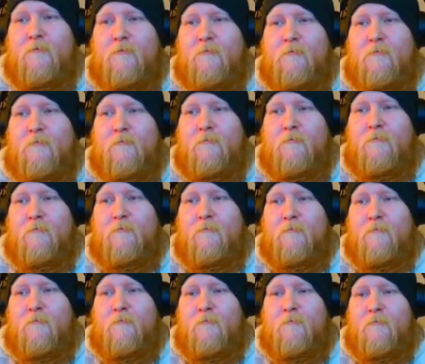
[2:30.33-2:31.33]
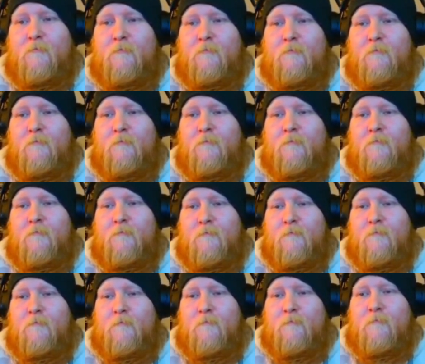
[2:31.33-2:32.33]

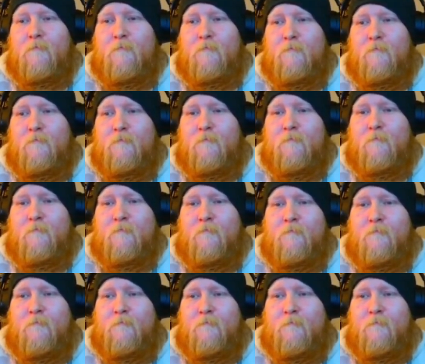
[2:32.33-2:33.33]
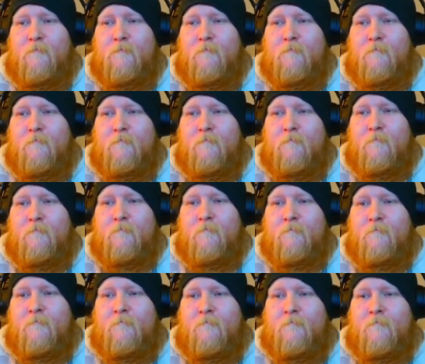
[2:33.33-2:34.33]

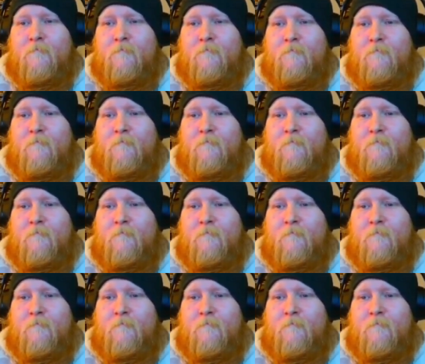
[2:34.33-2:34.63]
This person isn't speaking.